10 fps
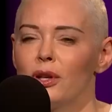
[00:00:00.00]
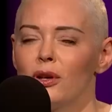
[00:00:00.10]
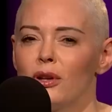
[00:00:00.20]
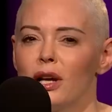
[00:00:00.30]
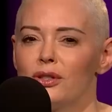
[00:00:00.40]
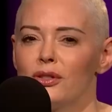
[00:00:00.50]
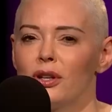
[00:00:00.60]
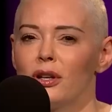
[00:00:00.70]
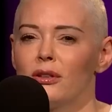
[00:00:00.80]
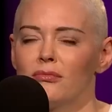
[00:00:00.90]
you know, last
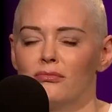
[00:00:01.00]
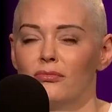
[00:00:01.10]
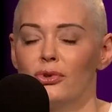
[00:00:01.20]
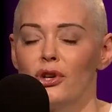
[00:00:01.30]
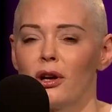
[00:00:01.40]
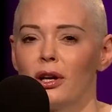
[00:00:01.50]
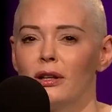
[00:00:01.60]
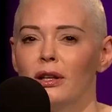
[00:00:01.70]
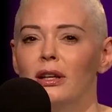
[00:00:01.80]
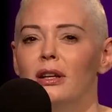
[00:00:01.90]
year,
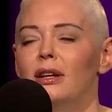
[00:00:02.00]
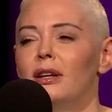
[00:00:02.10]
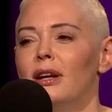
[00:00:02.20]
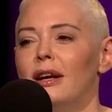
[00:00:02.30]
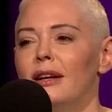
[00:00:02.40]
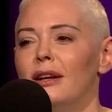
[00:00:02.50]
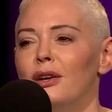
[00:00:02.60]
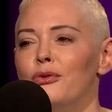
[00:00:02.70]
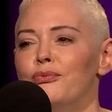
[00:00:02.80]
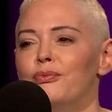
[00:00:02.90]
shockingly. And
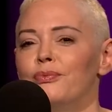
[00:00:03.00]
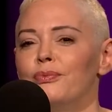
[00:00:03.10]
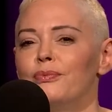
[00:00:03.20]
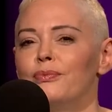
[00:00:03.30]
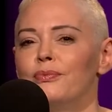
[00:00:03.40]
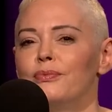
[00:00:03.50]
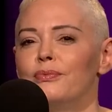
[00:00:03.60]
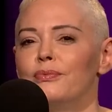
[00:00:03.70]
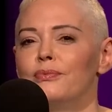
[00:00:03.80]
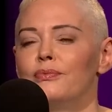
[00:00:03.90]
um,
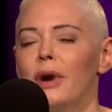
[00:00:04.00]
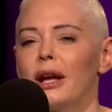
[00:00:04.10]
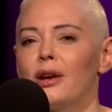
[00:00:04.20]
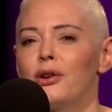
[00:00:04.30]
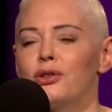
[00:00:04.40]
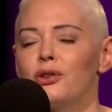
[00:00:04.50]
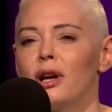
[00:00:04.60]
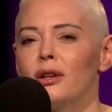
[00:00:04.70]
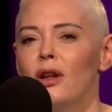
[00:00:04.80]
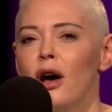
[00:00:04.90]
my character
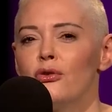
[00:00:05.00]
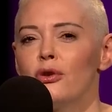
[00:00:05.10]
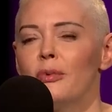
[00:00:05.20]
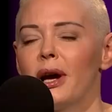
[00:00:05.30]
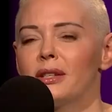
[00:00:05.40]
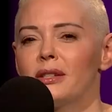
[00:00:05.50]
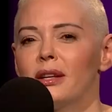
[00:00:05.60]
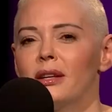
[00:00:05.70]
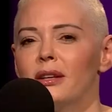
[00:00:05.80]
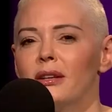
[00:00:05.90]
had a laundry
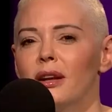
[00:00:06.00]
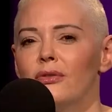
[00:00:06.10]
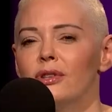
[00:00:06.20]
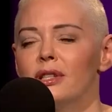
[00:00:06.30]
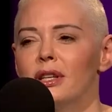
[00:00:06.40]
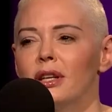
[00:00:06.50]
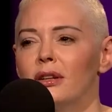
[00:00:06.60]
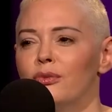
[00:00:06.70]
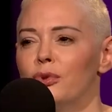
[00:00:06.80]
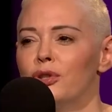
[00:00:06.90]
basket in every
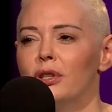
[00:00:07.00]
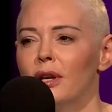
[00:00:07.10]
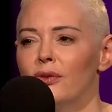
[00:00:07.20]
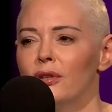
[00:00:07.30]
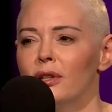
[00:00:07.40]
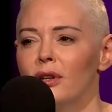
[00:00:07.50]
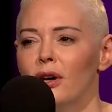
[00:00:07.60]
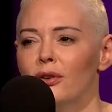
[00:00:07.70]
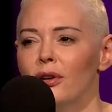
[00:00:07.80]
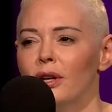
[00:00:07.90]
scene, but she never did
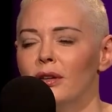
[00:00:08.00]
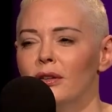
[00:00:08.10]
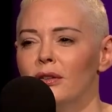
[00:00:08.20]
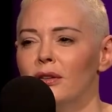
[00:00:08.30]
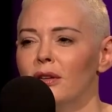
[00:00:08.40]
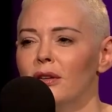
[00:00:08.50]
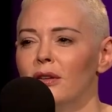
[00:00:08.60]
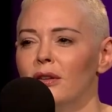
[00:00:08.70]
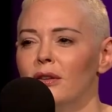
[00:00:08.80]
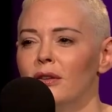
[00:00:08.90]
laundry.
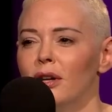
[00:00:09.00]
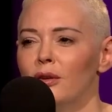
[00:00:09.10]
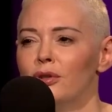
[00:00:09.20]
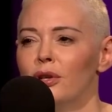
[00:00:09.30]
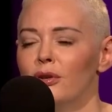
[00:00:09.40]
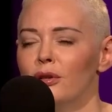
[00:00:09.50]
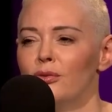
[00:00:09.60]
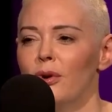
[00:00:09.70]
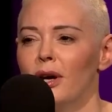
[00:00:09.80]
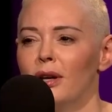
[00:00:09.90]
I was curious
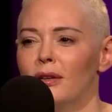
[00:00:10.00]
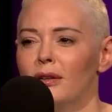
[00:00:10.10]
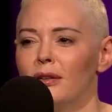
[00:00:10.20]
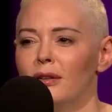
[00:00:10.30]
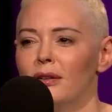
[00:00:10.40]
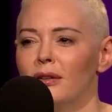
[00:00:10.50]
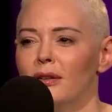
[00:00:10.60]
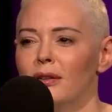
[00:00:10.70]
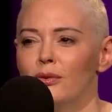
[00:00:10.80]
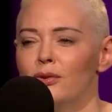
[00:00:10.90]
why.
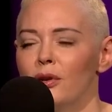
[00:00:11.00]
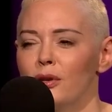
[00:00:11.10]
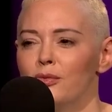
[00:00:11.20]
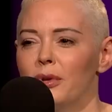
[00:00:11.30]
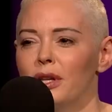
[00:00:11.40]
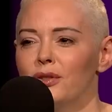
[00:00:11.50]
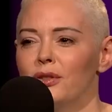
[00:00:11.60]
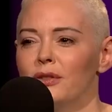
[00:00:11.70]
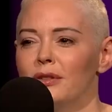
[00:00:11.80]
There was no explanation.